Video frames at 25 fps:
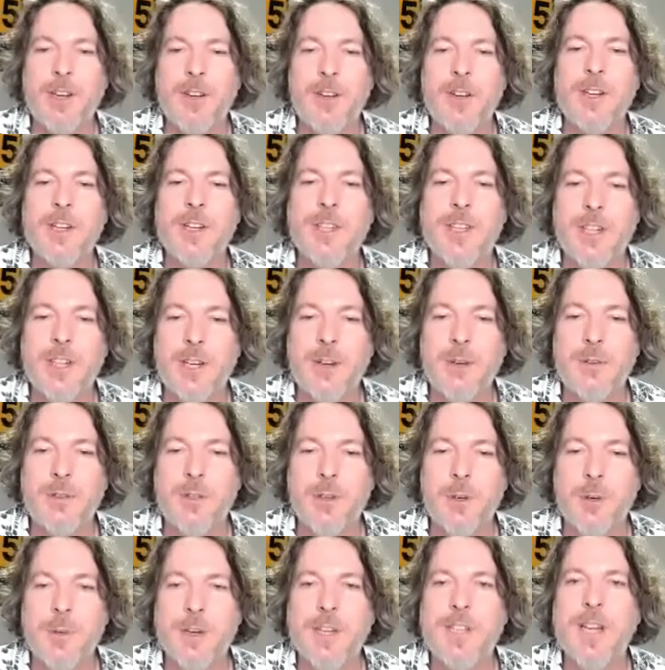Good to see you
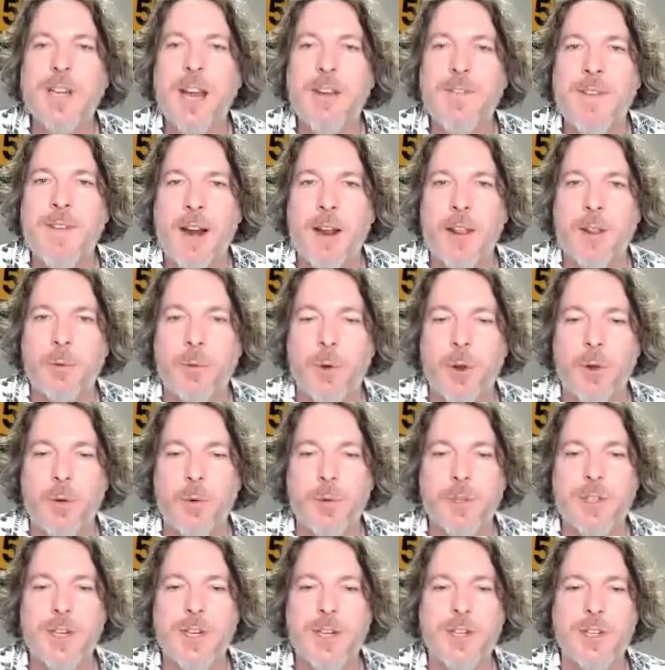too. Be safe out on the road.
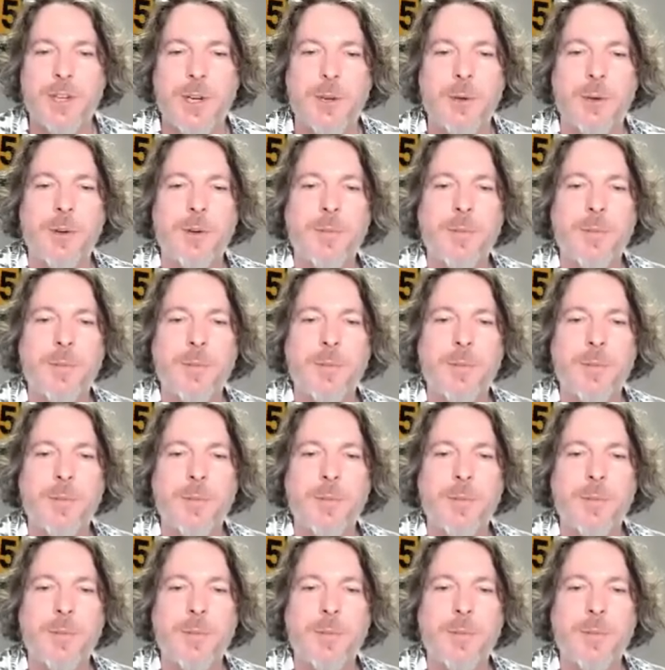We'll see you soon.